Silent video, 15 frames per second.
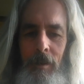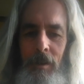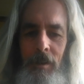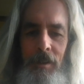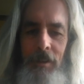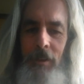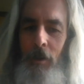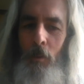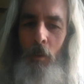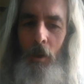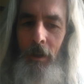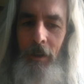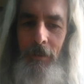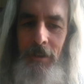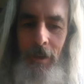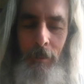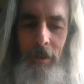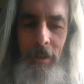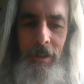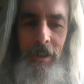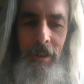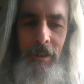So what if
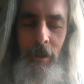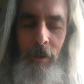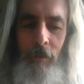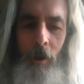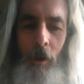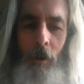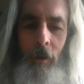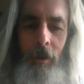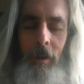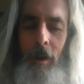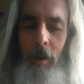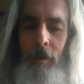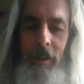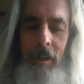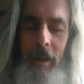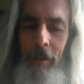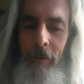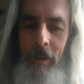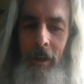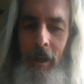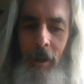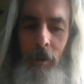somebody did you wrong a year
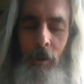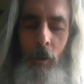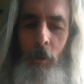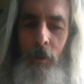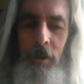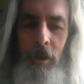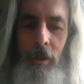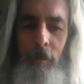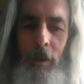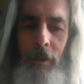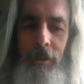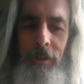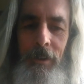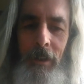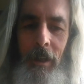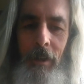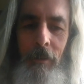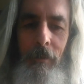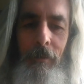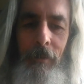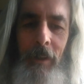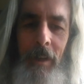ago or 2 months ago?
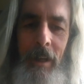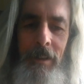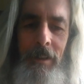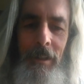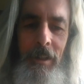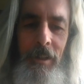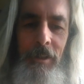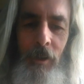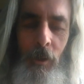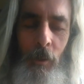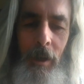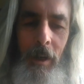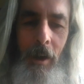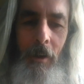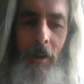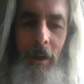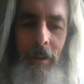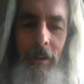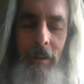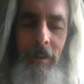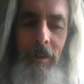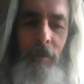Forget it, draw a
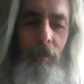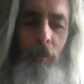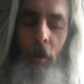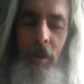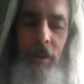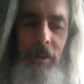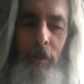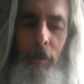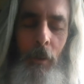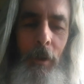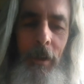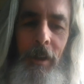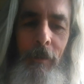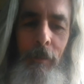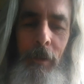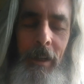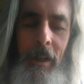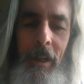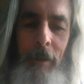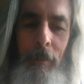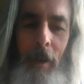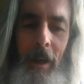line. What is the point of
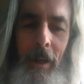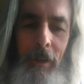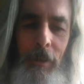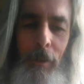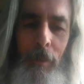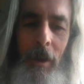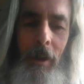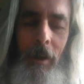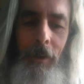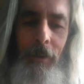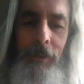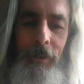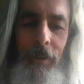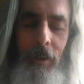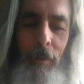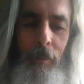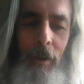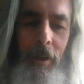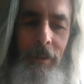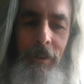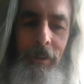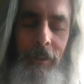bringing back the past to the
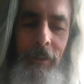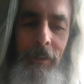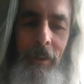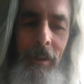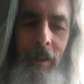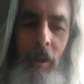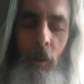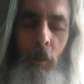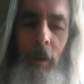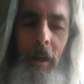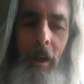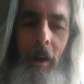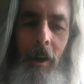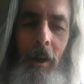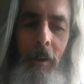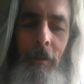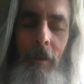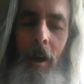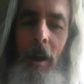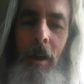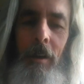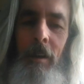present? We are
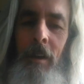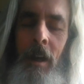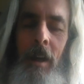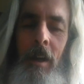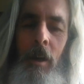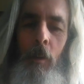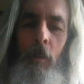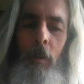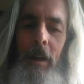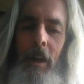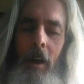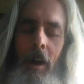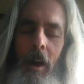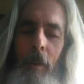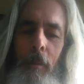a